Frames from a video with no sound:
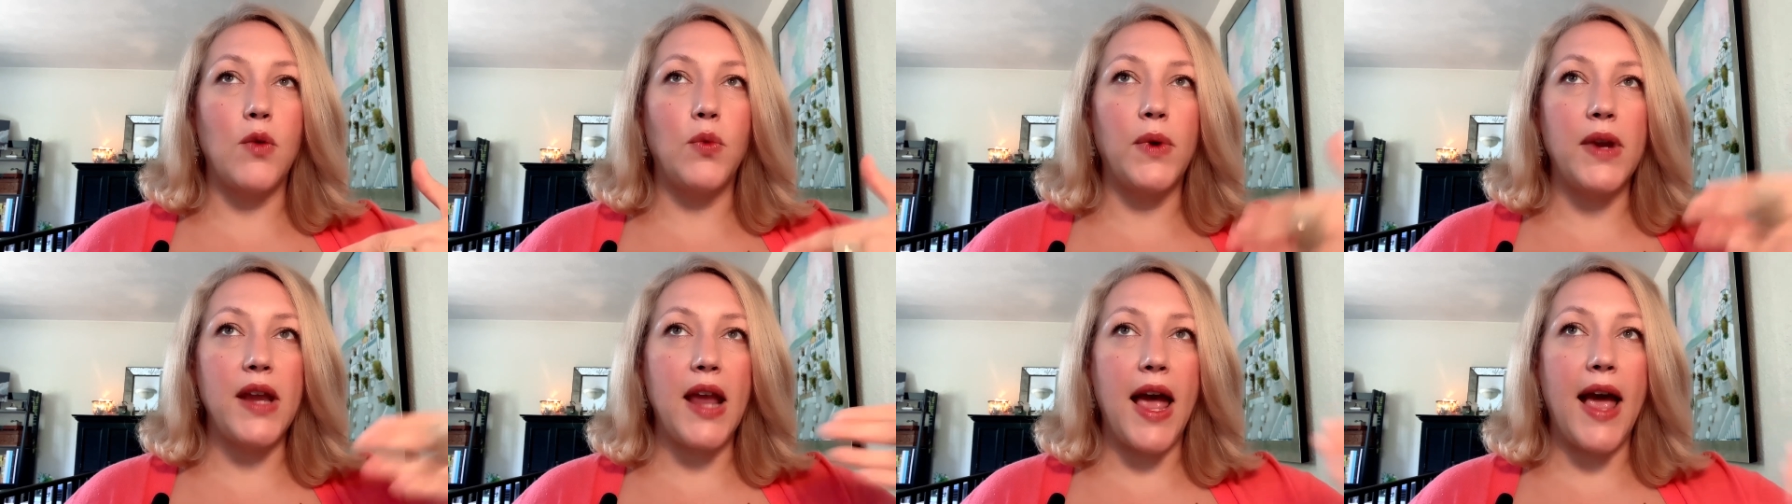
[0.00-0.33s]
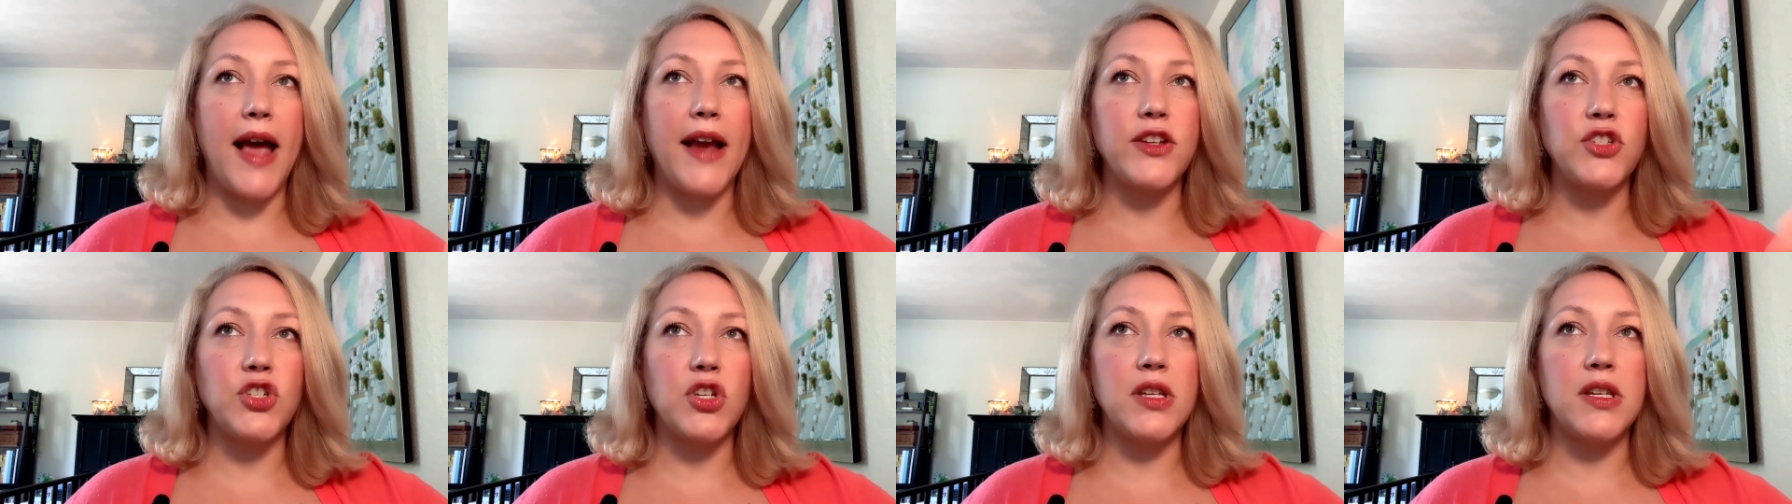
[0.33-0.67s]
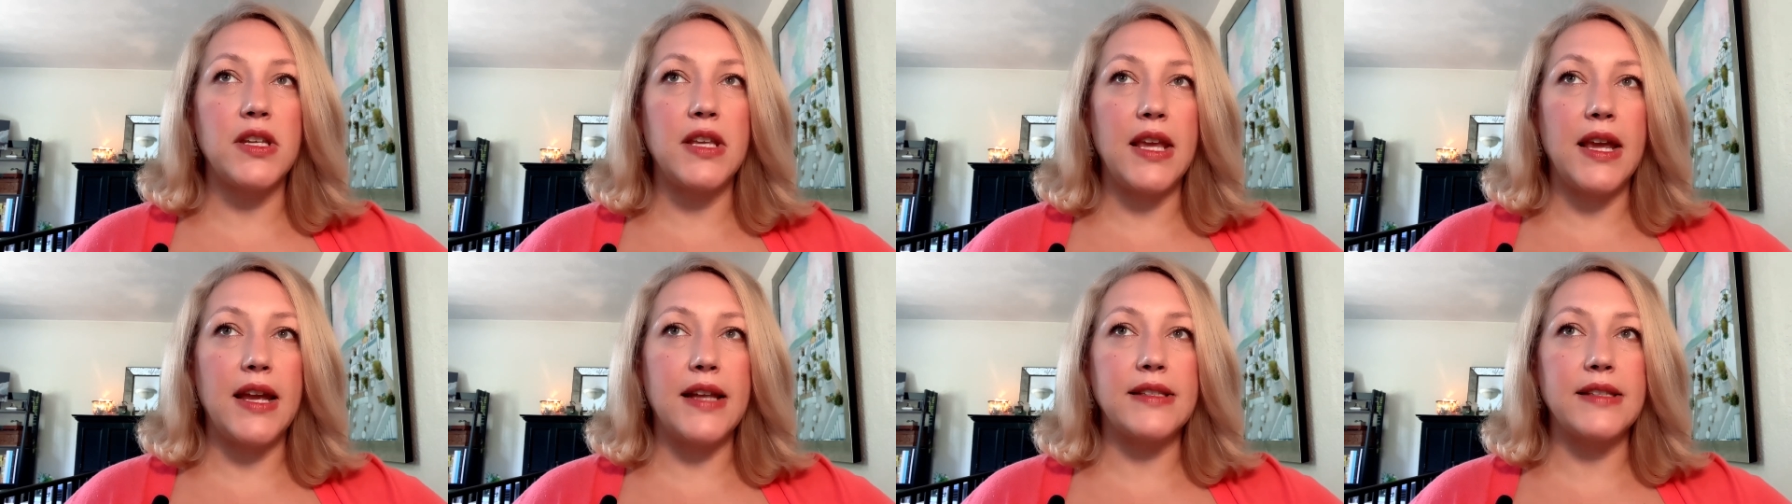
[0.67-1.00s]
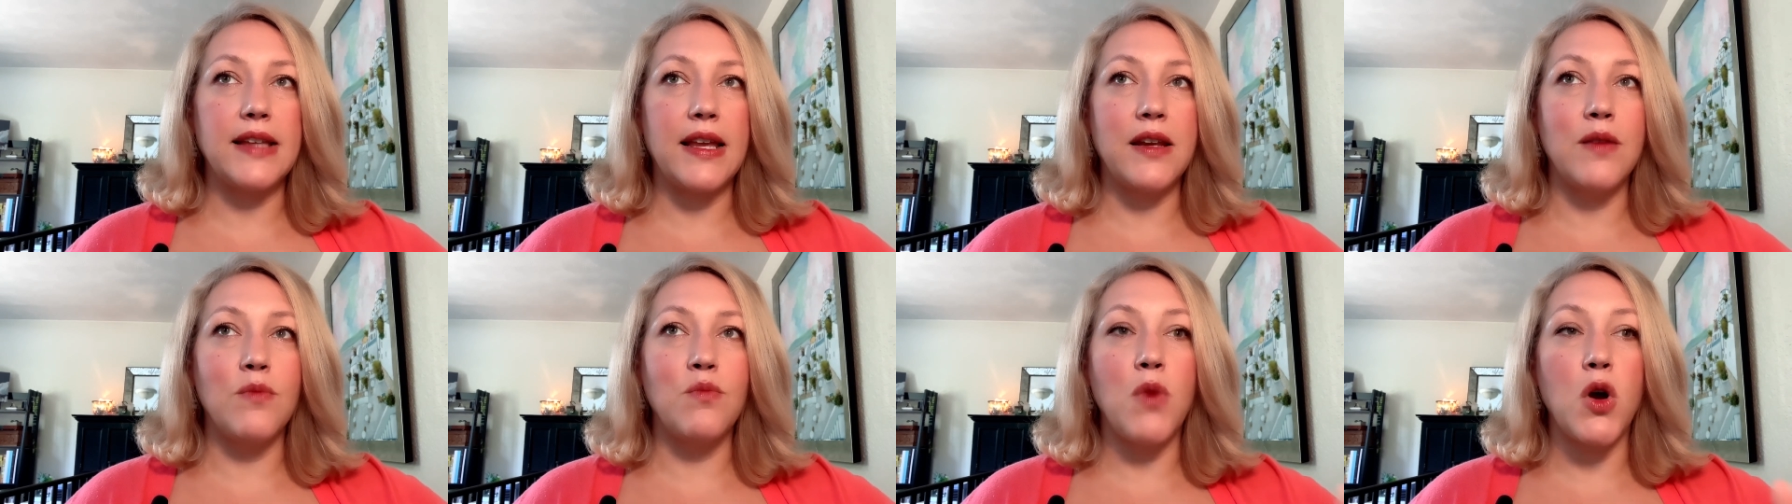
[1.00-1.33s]
reaction gets
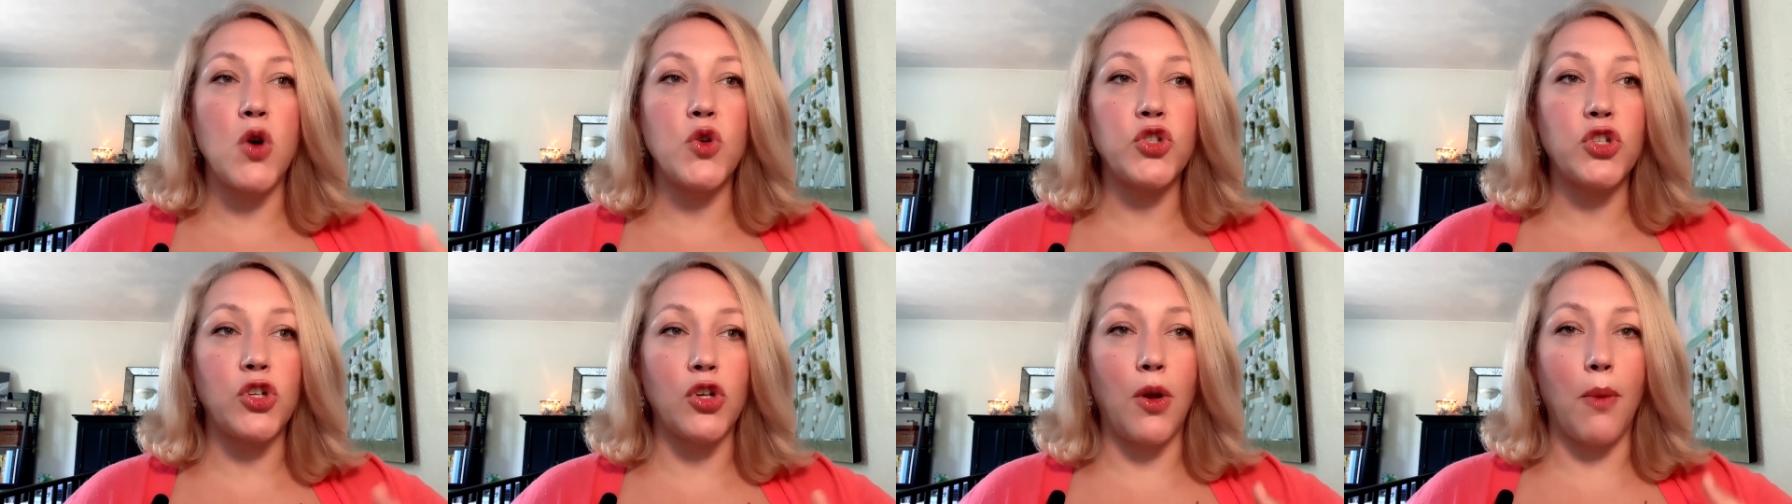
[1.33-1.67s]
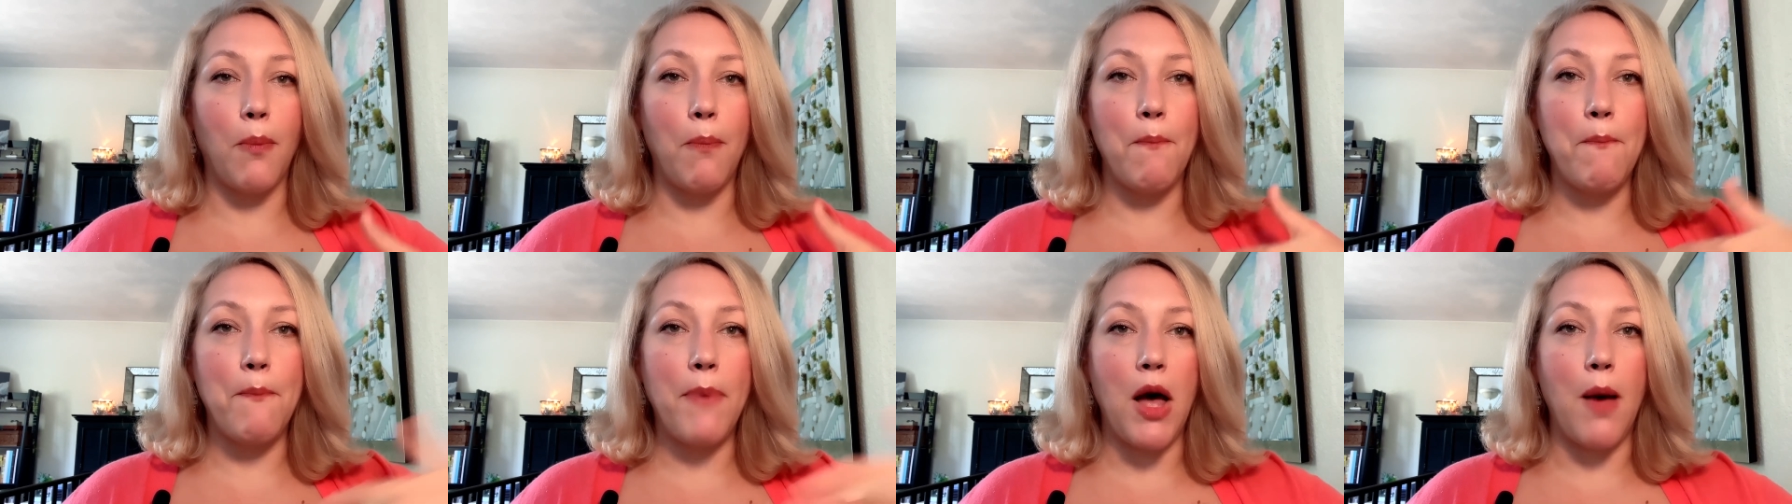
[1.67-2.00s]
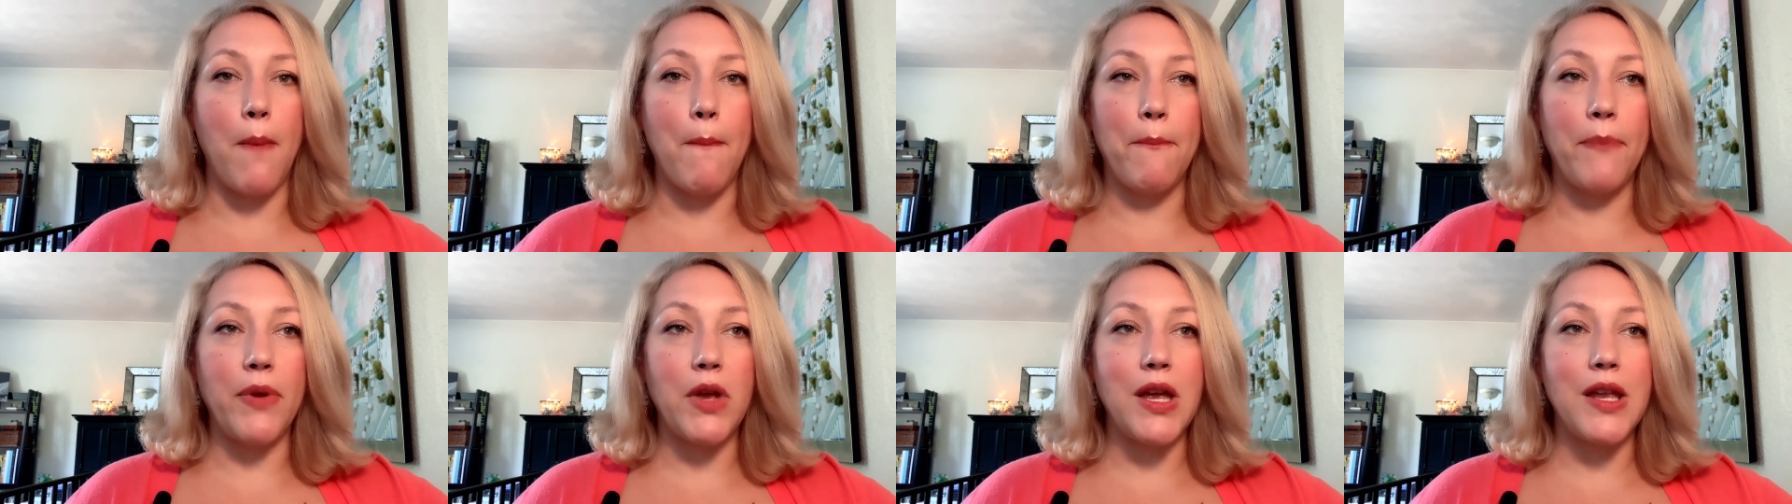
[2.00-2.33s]
an emotional bump.